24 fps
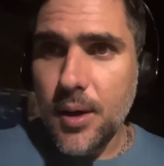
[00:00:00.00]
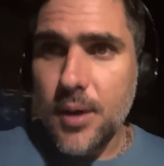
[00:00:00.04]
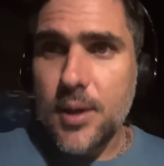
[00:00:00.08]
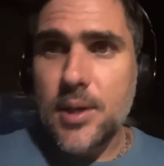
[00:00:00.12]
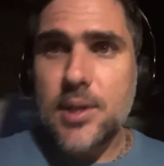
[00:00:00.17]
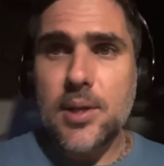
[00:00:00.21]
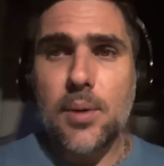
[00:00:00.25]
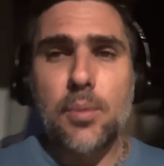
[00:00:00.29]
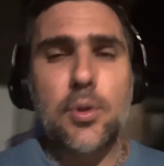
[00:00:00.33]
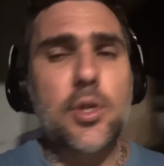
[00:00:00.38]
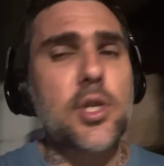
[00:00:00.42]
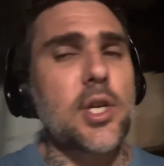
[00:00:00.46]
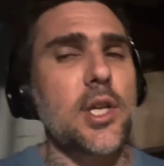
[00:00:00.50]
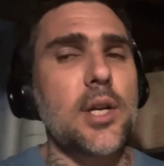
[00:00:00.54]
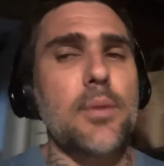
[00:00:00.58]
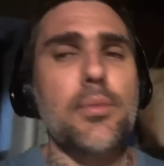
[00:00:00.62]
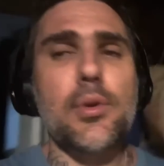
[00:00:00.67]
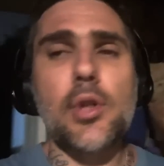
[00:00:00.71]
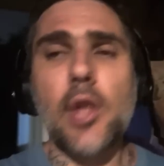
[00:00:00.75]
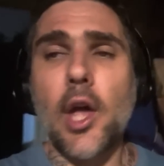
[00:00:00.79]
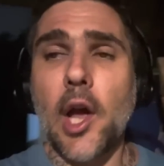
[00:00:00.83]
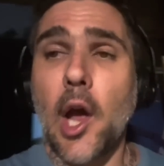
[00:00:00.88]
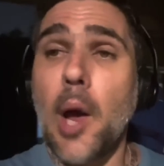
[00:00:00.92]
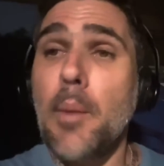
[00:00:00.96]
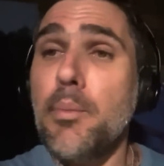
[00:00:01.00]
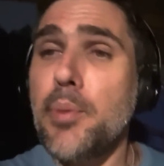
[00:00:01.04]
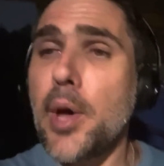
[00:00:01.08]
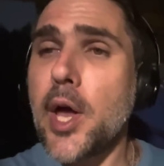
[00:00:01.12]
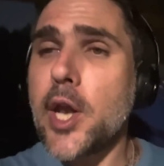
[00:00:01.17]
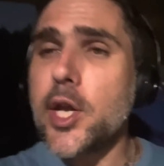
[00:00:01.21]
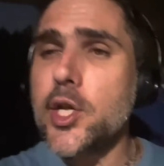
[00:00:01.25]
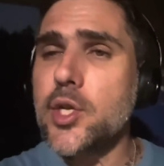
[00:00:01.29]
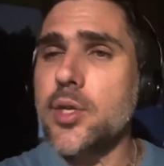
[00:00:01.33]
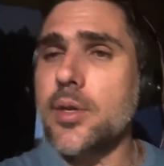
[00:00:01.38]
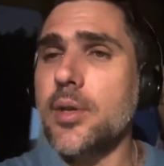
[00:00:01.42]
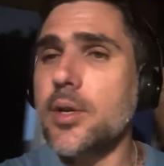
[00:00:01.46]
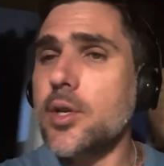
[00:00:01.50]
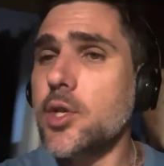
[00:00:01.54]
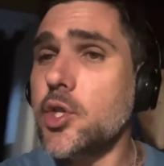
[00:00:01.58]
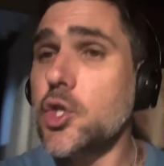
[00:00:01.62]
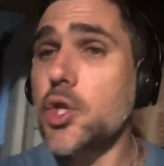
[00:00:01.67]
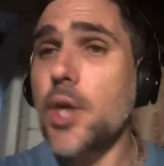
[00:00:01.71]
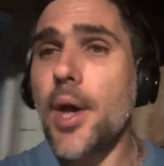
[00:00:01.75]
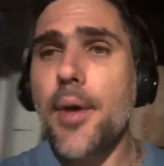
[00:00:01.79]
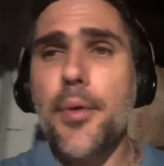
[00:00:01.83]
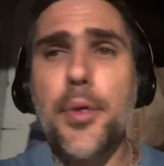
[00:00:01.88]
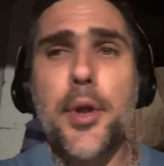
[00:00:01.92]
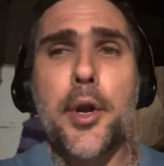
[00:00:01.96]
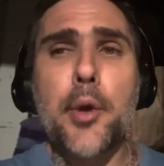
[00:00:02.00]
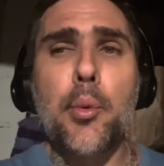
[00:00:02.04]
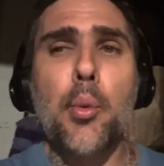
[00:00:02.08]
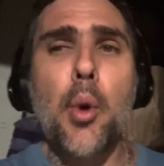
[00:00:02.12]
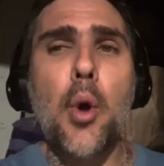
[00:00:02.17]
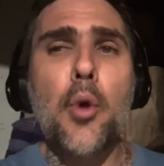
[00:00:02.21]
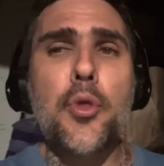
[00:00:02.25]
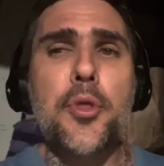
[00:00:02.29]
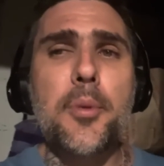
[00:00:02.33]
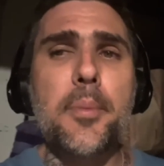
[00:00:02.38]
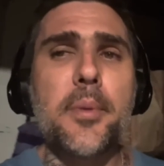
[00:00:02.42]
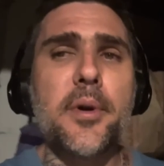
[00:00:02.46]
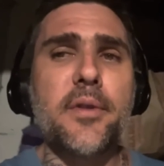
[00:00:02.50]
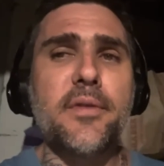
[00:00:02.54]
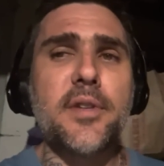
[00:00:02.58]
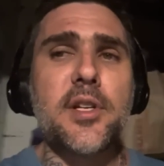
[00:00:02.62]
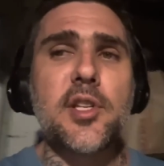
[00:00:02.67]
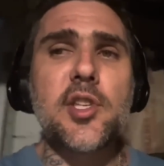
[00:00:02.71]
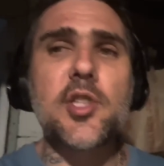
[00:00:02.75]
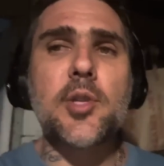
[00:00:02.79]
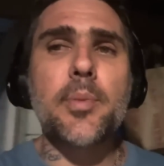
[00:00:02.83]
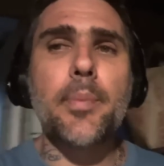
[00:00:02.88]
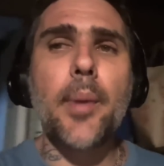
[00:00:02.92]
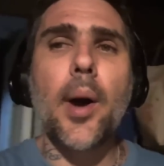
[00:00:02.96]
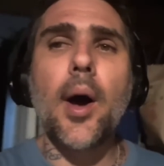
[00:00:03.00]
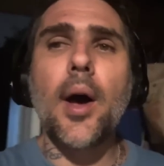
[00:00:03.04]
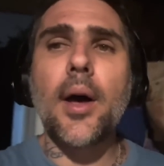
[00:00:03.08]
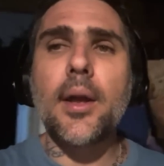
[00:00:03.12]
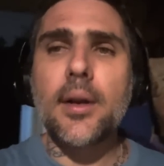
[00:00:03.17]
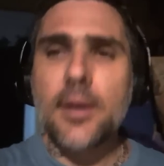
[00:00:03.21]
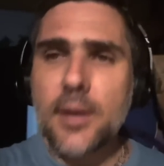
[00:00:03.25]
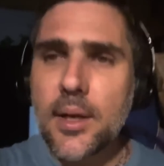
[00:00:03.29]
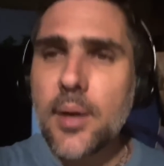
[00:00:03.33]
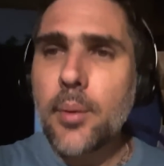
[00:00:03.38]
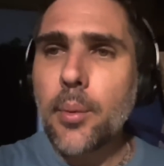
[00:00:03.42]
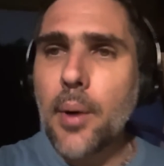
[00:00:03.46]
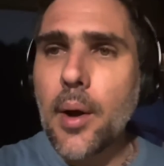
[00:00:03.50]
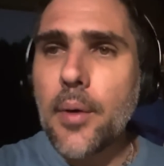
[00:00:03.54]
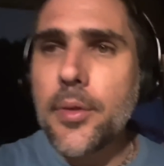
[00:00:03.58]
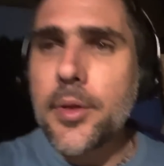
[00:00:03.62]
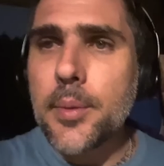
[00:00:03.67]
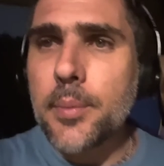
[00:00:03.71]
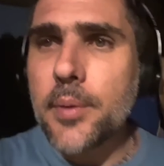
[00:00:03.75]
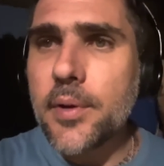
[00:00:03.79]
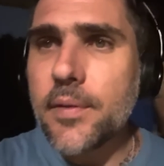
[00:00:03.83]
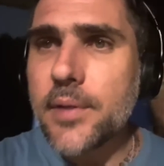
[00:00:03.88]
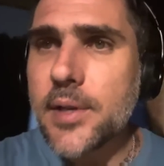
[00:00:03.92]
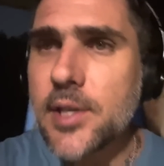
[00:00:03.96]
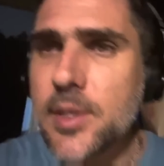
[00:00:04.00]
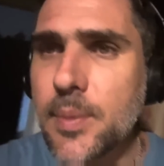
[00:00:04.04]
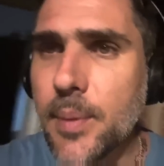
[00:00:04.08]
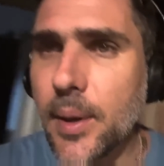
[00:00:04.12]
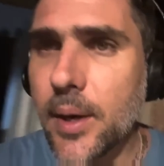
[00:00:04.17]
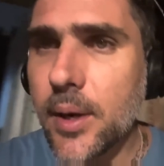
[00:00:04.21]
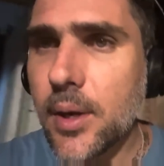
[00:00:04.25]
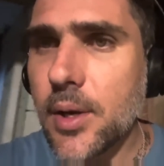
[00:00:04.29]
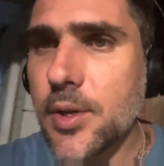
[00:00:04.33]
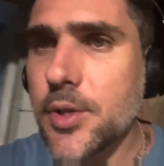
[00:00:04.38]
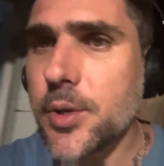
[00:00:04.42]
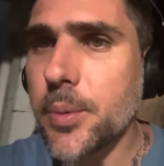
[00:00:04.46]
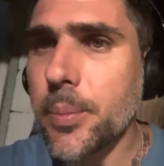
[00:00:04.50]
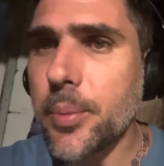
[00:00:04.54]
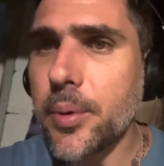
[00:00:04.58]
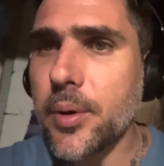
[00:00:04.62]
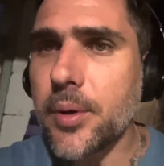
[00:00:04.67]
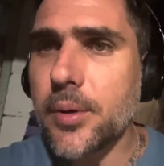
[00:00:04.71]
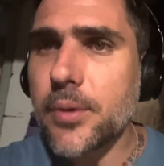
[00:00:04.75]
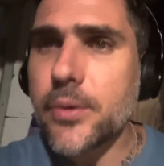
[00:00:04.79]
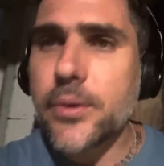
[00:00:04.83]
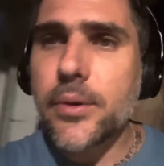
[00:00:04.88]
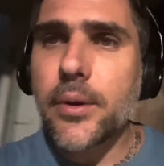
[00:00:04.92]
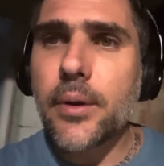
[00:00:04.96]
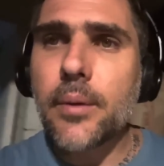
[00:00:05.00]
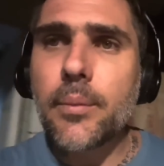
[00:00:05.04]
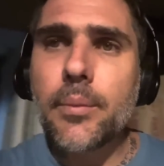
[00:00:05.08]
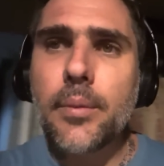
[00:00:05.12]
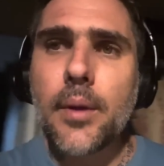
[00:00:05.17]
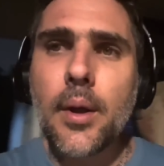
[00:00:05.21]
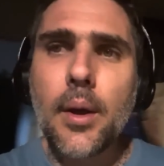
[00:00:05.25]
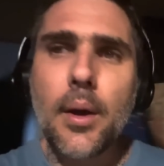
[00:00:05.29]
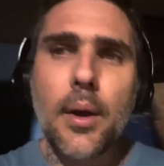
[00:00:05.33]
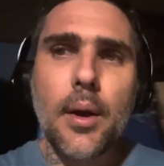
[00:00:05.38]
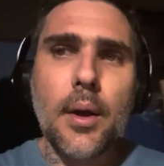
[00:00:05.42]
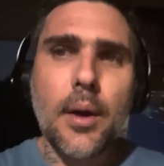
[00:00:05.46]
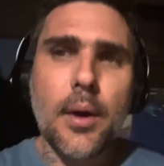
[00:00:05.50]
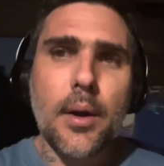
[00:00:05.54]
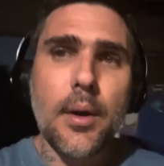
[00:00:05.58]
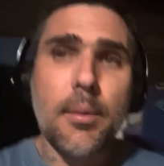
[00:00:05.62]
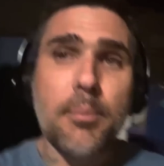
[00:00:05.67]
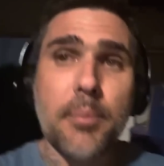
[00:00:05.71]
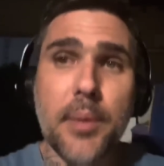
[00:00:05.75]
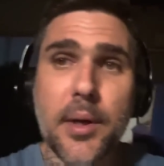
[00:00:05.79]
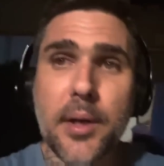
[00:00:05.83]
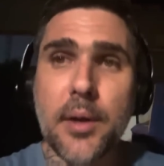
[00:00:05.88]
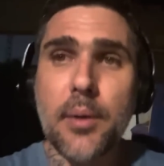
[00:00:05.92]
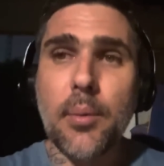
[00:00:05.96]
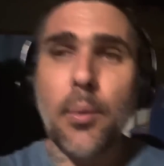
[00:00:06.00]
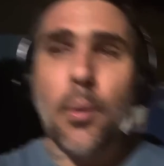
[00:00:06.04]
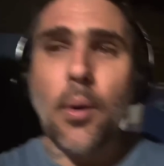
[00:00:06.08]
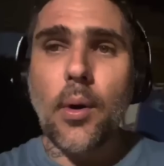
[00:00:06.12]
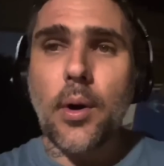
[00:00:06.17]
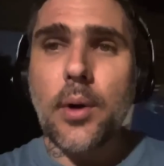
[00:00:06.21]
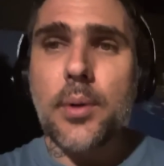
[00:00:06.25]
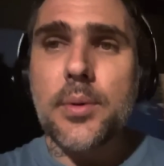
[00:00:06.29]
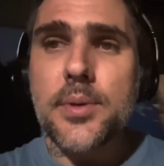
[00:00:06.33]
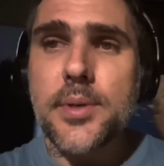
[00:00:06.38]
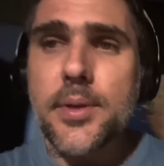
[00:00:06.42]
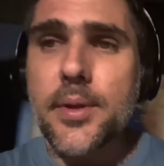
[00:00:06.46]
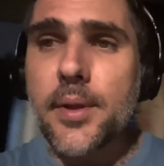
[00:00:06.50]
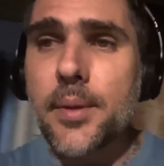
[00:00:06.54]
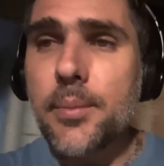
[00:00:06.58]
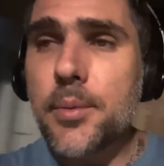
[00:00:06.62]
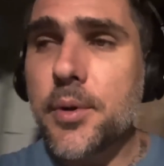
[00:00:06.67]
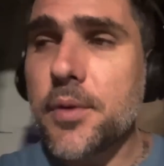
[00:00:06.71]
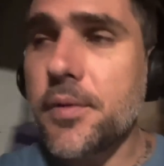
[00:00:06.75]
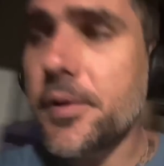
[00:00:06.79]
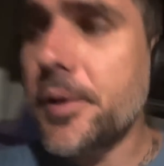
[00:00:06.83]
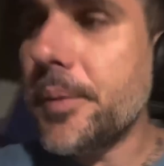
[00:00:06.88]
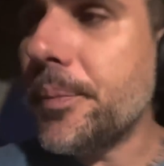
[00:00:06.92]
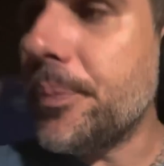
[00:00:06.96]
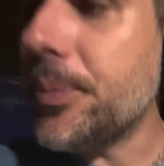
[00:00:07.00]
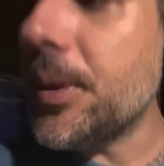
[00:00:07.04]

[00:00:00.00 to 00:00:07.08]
Someone's going to be like, I bet he's going to say that he wrote the movie Spun. He wrote the movie Spun. He also produced it. Mickey Rourke was in the movie.